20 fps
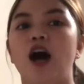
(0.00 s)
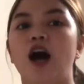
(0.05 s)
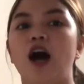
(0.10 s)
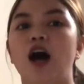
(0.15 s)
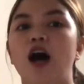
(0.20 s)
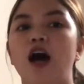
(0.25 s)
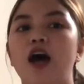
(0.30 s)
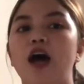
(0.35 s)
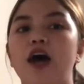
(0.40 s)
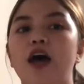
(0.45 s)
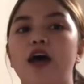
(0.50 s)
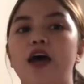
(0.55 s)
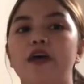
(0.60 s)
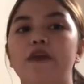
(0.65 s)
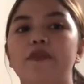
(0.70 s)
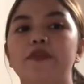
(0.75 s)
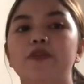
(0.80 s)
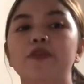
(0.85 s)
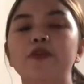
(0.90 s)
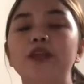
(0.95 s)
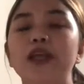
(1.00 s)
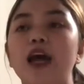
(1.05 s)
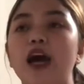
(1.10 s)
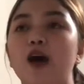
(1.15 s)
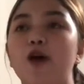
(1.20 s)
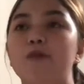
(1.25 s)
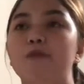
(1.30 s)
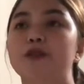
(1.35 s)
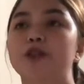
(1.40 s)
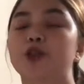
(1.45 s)
And today I
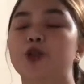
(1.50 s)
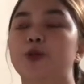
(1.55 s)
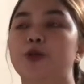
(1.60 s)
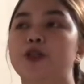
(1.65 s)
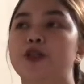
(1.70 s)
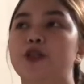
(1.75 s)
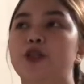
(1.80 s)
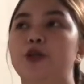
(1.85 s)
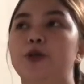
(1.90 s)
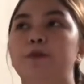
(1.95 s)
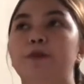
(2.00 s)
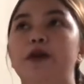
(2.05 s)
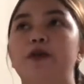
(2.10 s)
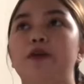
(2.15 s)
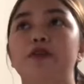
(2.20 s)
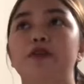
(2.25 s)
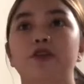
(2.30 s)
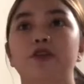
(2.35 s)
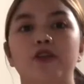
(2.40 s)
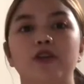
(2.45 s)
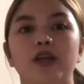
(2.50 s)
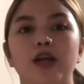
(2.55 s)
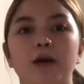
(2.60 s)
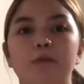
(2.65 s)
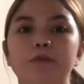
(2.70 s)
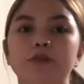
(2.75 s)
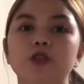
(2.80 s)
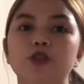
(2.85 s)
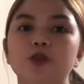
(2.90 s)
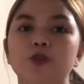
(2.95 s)
will be showing to you my return
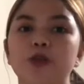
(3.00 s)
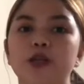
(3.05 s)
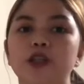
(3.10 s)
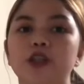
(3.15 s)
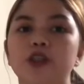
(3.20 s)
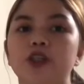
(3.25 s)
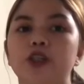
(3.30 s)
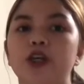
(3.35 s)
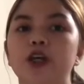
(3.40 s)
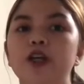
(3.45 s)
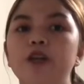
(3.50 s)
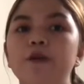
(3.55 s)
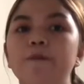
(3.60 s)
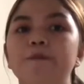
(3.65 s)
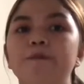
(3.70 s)
demonstration